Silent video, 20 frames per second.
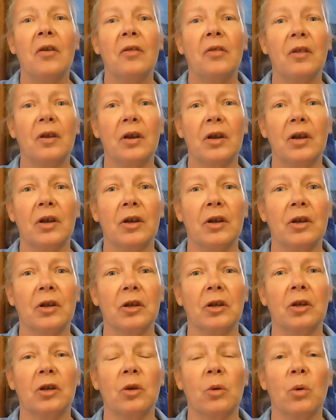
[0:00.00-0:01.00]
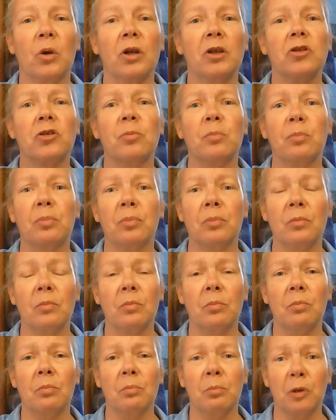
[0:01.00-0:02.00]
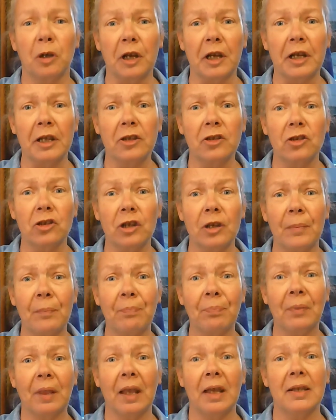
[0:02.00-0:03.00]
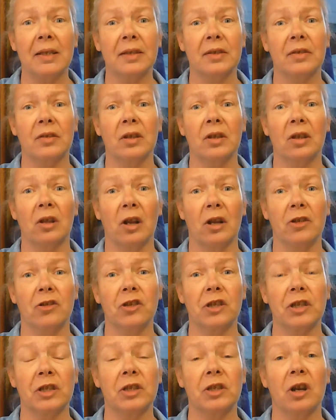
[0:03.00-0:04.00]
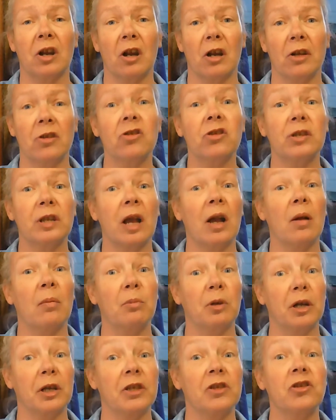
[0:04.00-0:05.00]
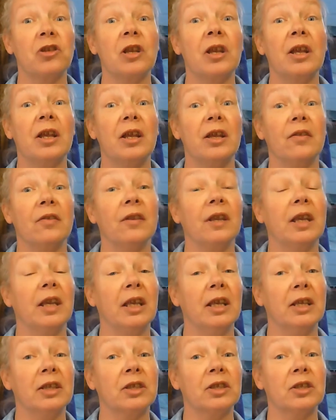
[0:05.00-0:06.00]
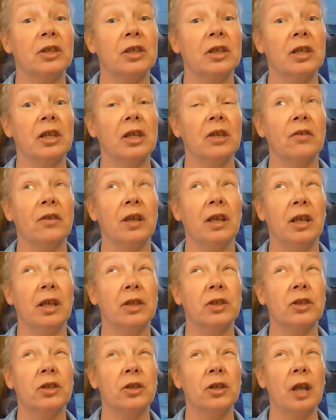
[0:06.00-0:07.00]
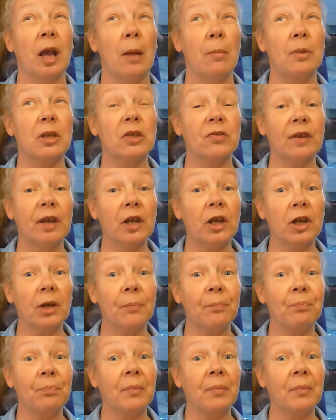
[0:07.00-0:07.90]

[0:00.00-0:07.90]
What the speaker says: The Gorge Bridge is the largest arch-style bridge in the Eastern Hemisphere,